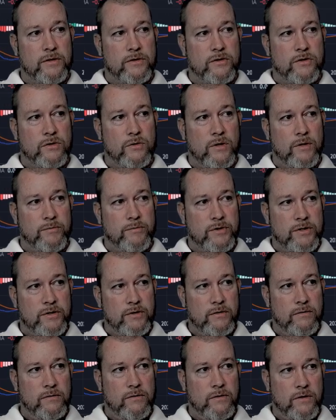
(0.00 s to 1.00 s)
So I'm
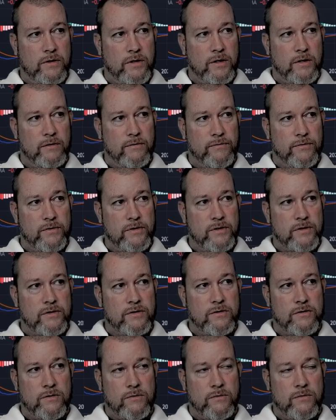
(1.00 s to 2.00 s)
still looking for this
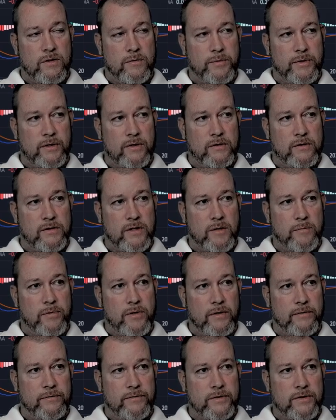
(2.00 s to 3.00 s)
zone up here to take
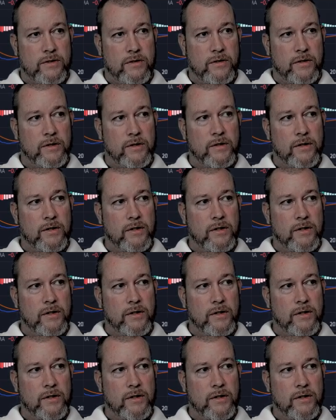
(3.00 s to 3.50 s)
profits on it,